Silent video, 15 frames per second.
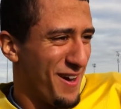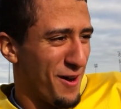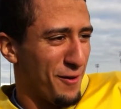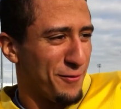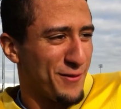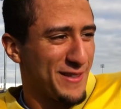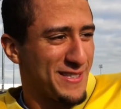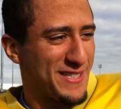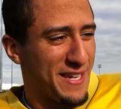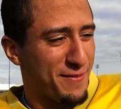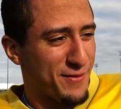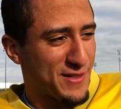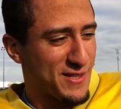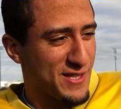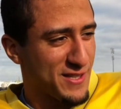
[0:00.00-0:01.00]
hopefully
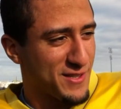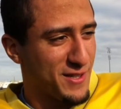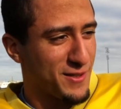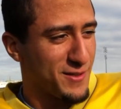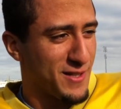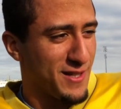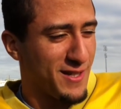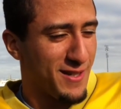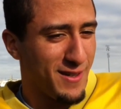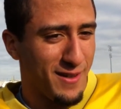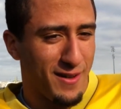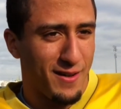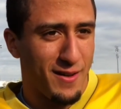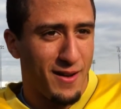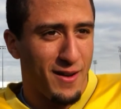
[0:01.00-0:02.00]
San Francisco's
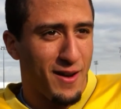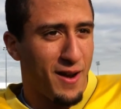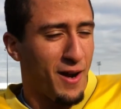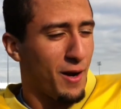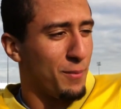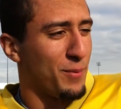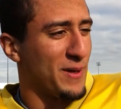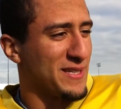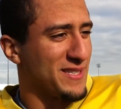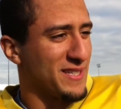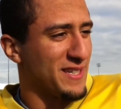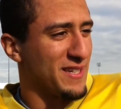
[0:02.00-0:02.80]
our place